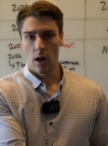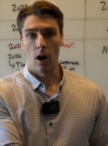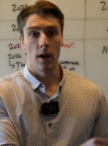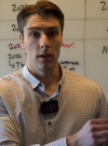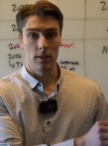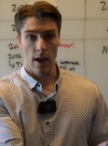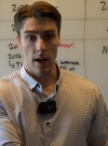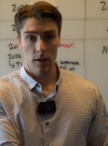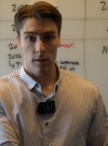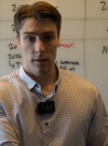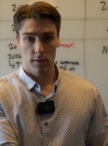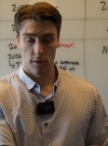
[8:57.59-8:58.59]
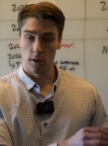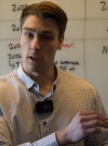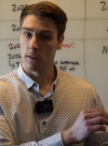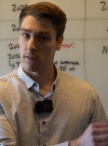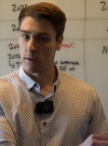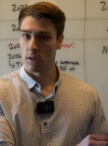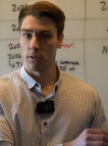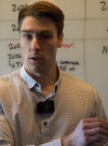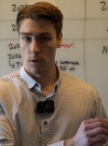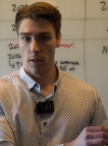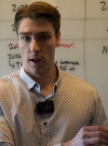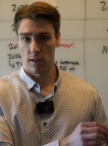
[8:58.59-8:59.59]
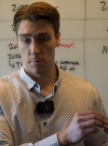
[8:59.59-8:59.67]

on a DEX, so you can still utilize